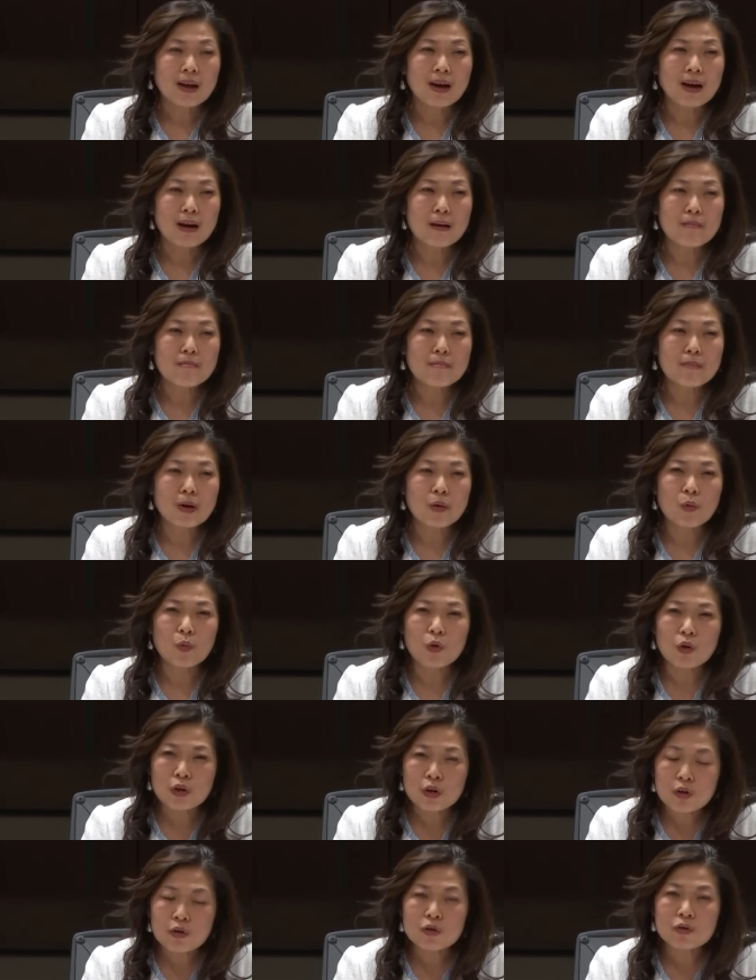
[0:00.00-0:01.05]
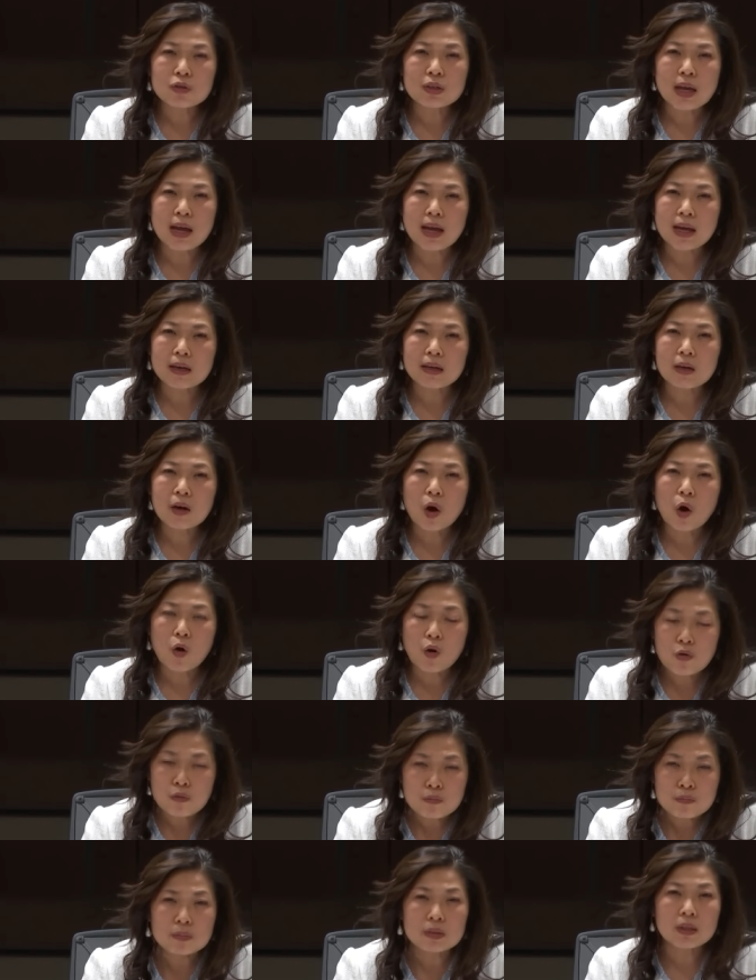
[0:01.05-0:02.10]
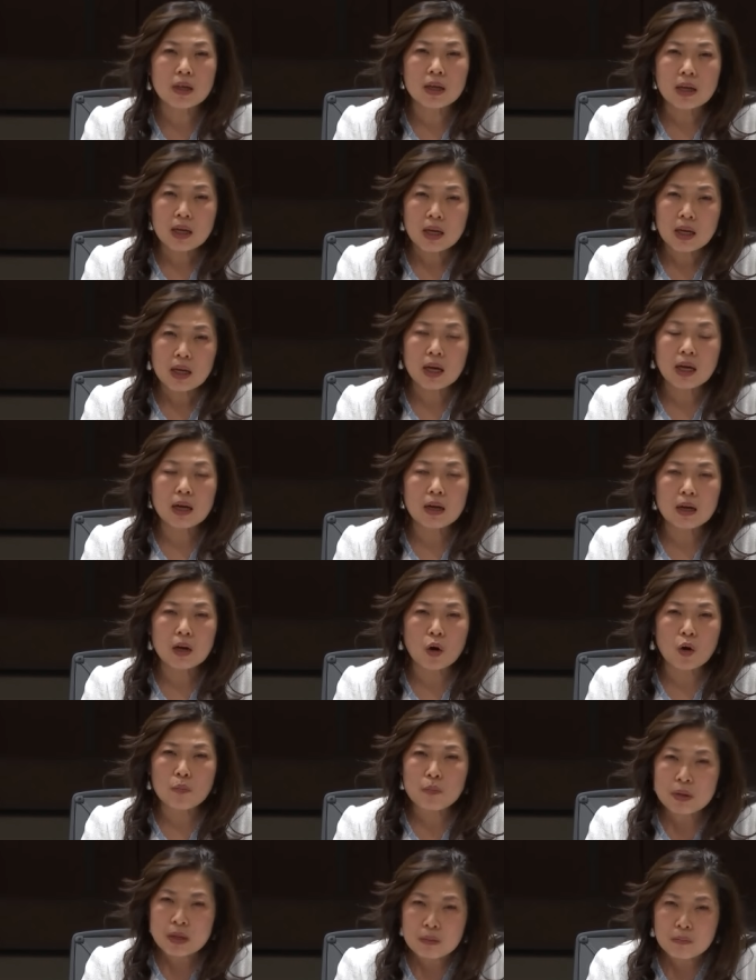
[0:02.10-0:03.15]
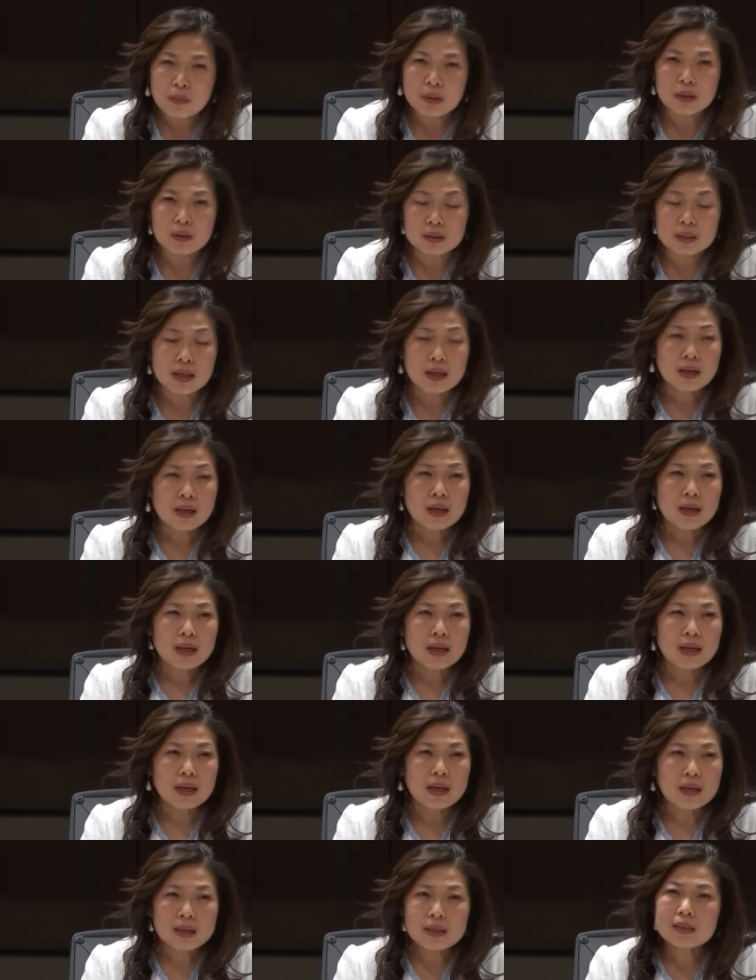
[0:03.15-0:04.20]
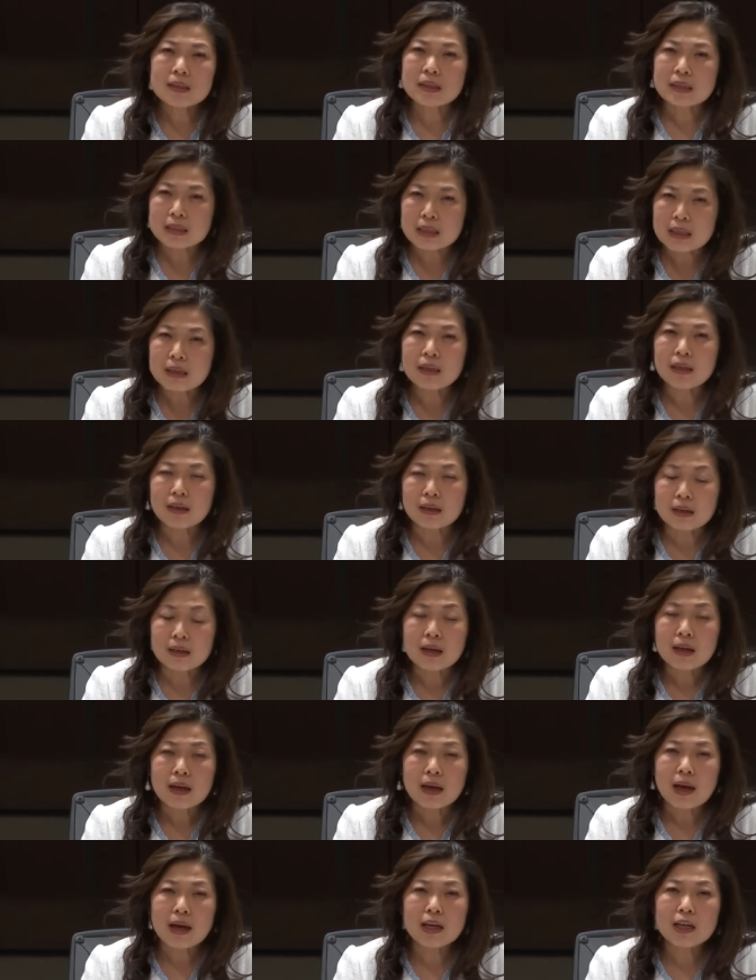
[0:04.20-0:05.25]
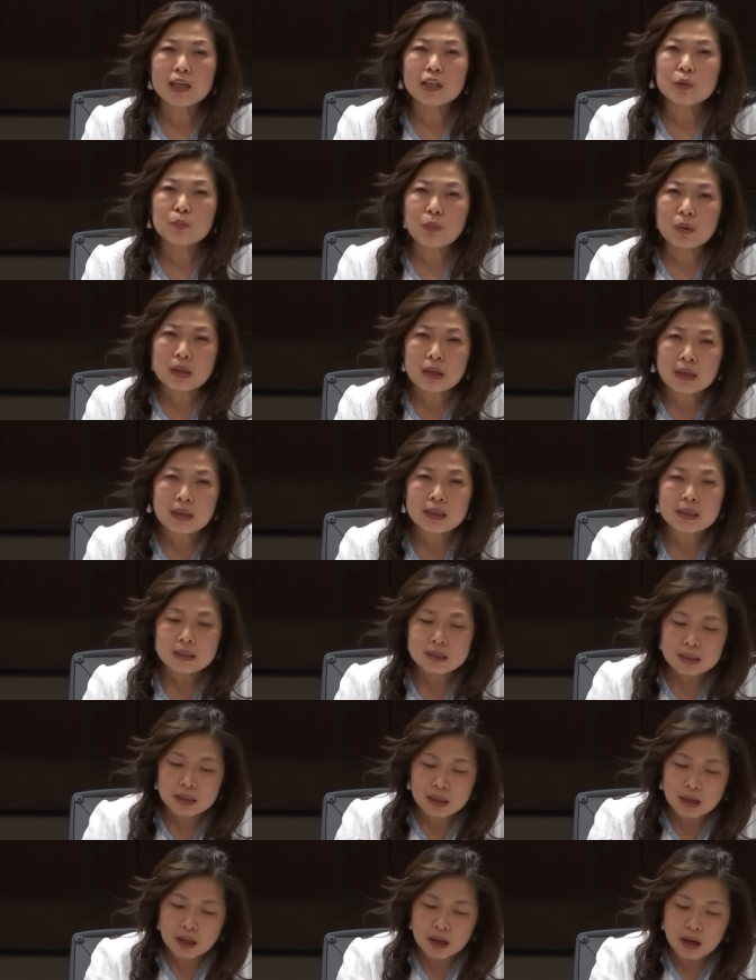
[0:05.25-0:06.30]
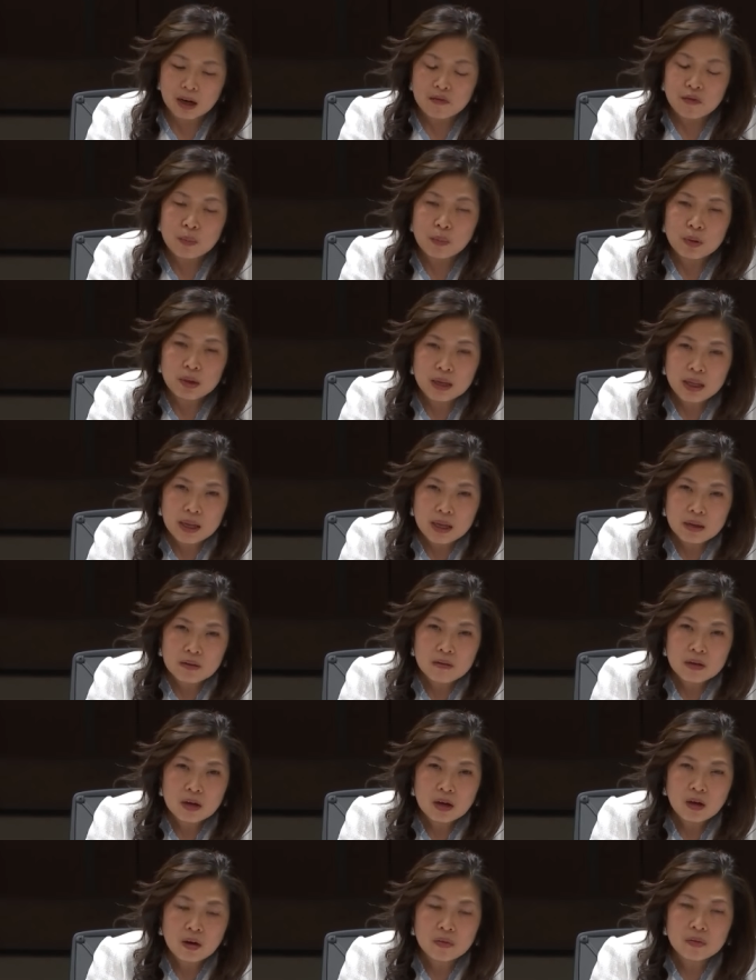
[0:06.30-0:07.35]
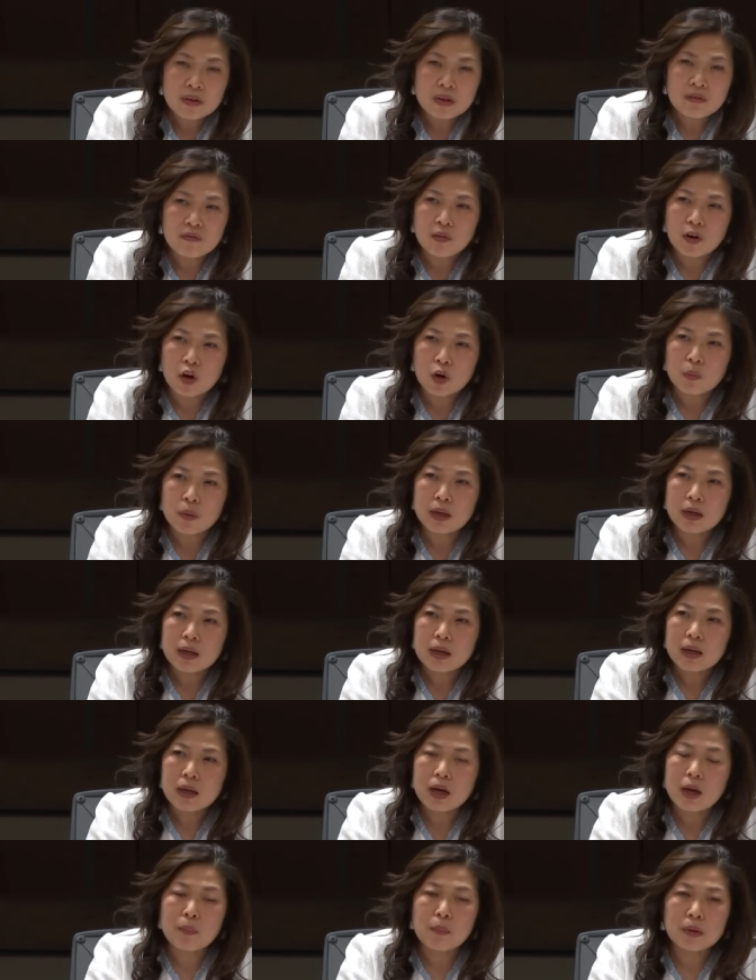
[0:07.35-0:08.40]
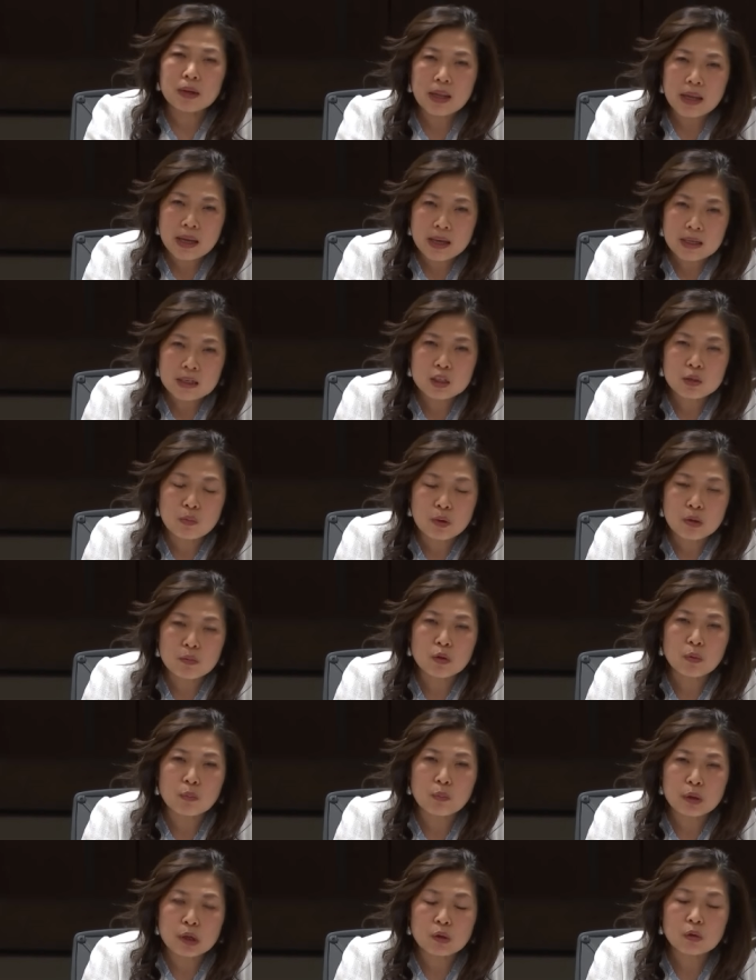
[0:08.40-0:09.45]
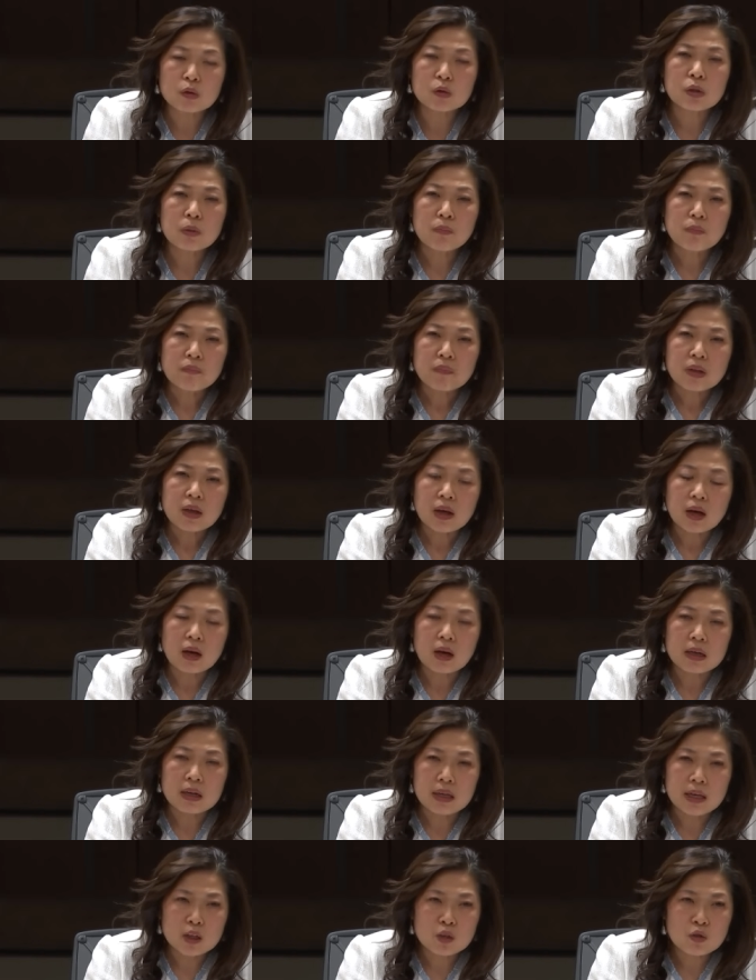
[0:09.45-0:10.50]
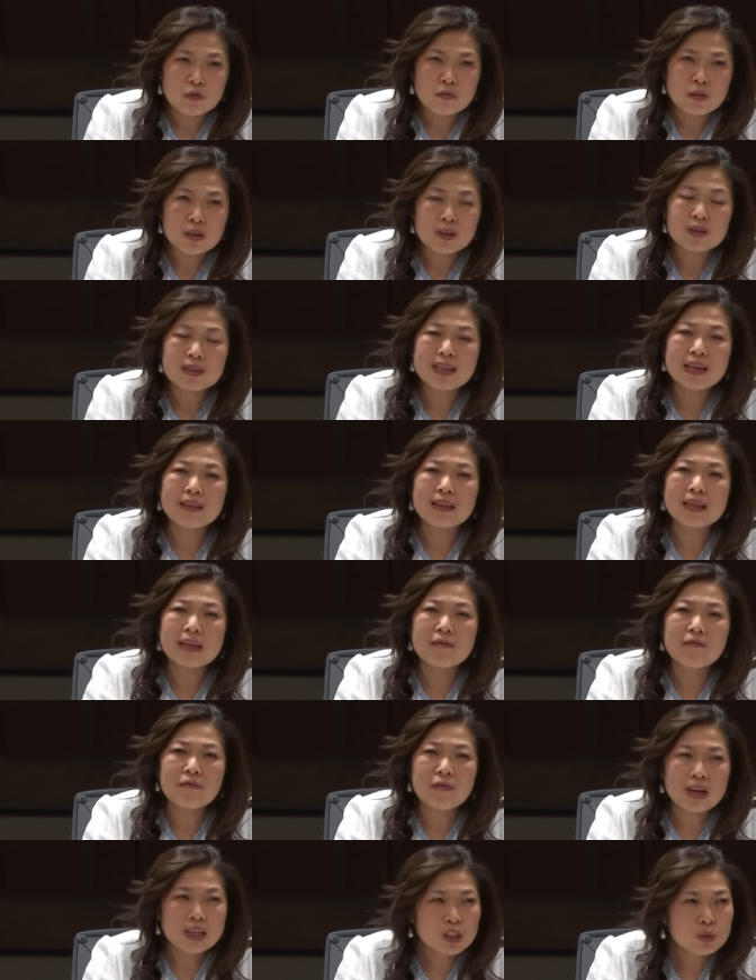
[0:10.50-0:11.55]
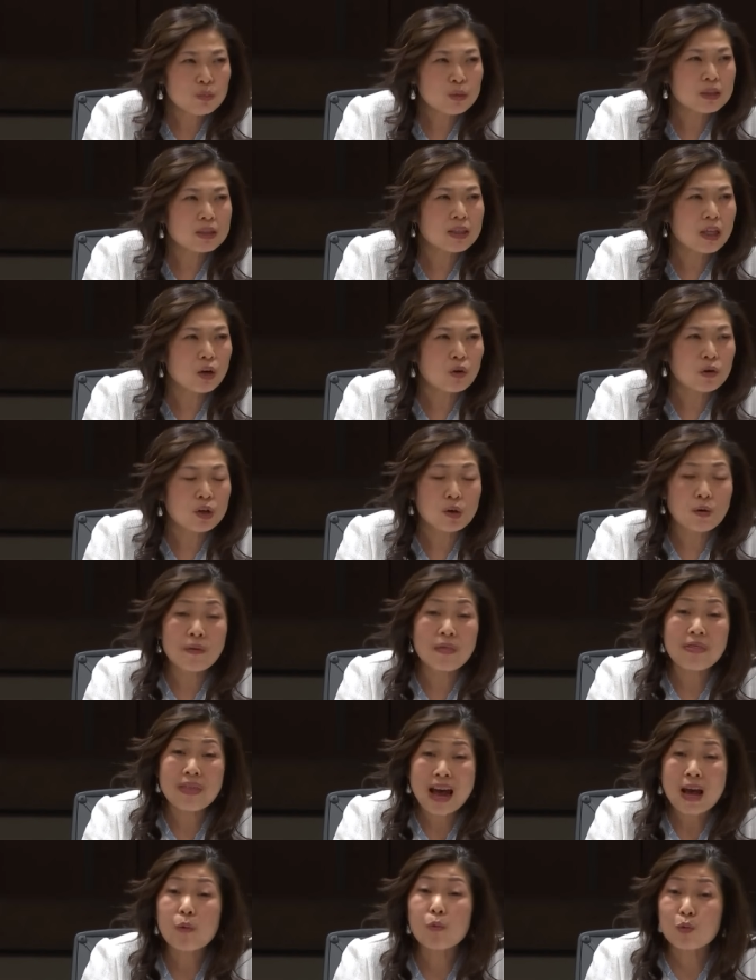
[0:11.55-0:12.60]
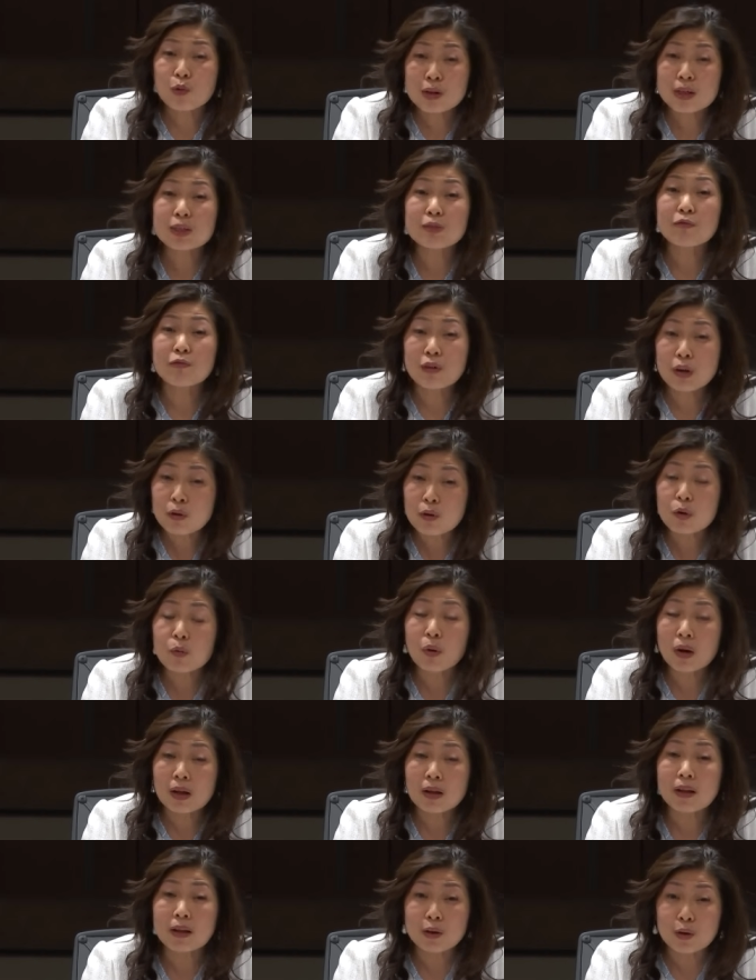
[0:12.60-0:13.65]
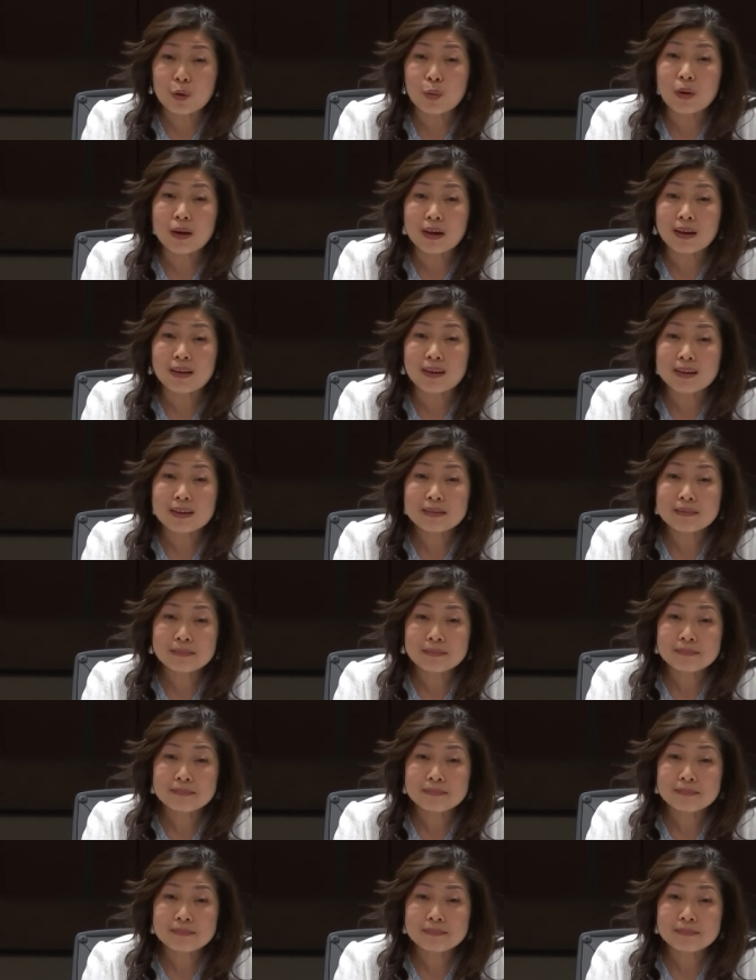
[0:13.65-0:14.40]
Um, workers and homes uh, are being built. It is exciting, and it is because of a plan on the environment, a plan to be able to build Uh, electric vehicles, and the investments that are here, and that work is very well underway.